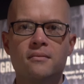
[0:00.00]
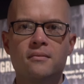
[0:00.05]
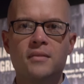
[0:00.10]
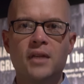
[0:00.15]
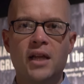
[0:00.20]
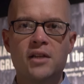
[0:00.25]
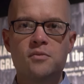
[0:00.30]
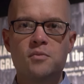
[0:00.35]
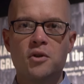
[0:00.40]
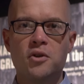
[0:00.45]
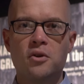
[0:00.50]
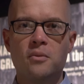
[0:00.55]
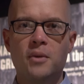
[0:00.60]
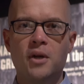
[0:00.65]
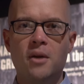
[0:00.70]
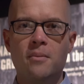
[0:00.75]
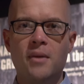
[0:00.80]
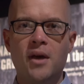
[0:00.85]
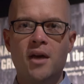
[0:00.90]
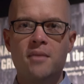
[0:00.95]
That's been your
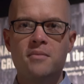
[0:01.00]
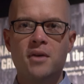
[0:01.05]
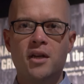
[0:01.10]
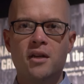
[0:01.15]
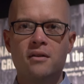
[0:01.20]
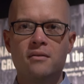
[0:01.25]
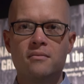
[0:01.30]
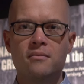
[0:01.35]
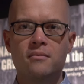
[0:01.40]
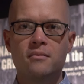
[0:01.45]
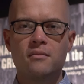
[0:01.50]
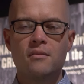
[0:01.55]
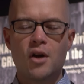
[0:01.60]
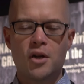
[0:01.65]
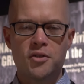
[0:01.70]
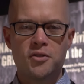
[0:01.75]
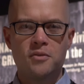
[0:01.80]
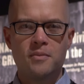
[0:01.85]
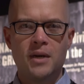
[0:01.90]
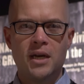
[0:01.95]
Minuteman Minute,
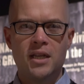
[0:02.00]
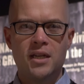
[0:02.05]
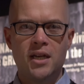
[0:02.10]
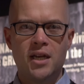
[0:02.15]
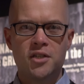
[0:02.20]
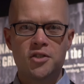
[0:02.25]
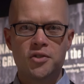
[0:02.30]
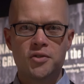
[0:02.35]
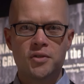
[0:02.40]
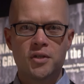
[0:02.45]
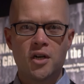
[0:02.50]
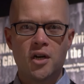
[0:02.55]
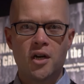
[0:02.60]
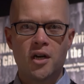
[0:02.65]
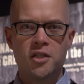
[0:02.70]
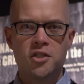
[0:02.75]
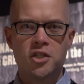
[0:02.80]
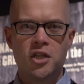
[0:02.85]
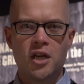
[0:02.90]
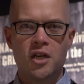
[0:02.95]
brought to you by the National
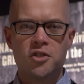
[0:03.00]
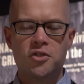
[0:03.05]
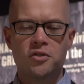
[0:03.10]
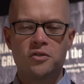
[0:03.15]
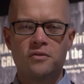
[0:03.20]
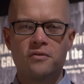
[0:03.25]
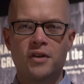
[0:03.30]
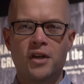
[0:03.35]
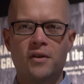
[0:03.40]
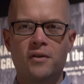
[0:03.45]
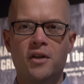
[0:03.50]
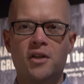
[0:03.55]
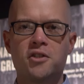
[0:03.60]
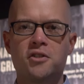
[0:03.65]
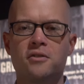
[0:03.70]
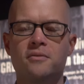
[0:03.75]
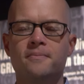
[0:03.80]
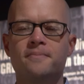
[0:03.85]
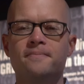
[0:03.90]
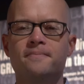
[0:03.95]
Guard Educational
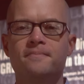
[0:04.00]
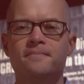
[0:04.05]
Foundation.